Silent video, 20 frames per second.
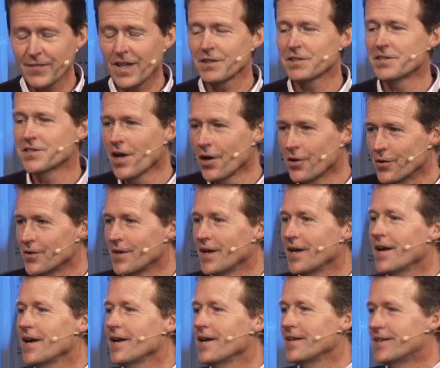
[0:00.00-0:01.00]
So,
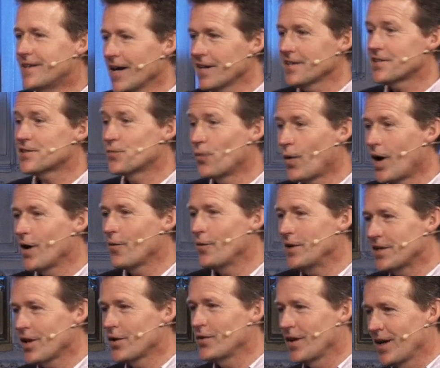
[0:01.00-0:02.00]
guess why we
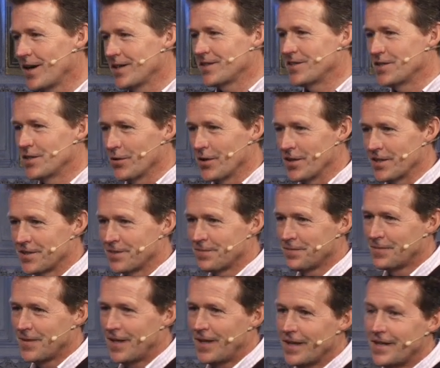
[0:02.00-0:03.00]
don't like to do it?
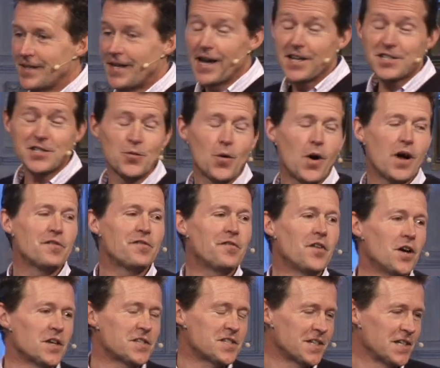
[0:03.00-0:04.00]
Guess why
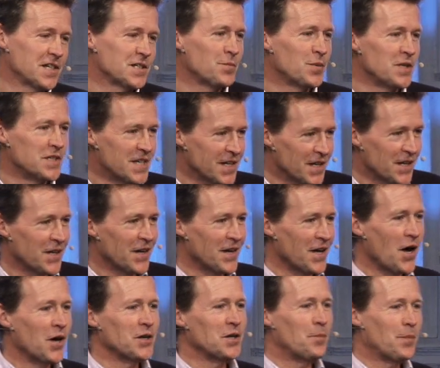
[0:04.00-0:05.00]
fasting is
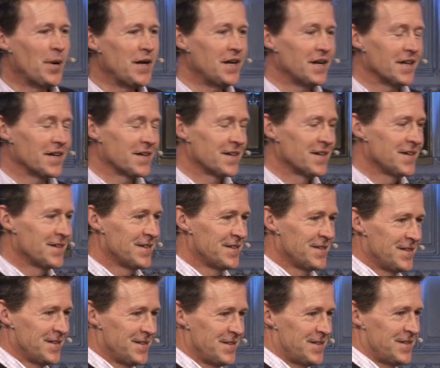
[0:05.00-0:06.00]
particularly unappealing?
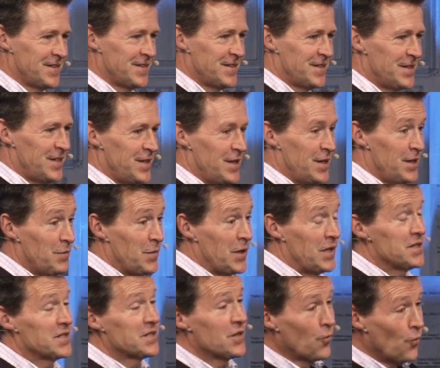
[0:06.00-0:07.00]

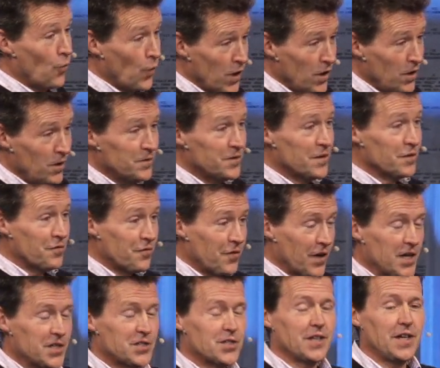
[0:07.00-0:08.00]
Because the world, the
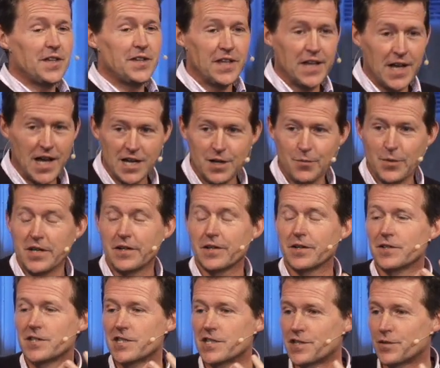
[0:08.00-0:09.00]
flesh, and the enemy
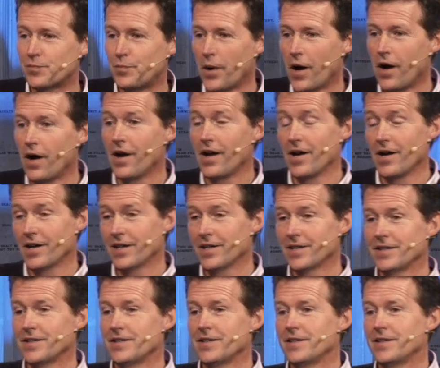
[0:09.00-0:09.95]
conspire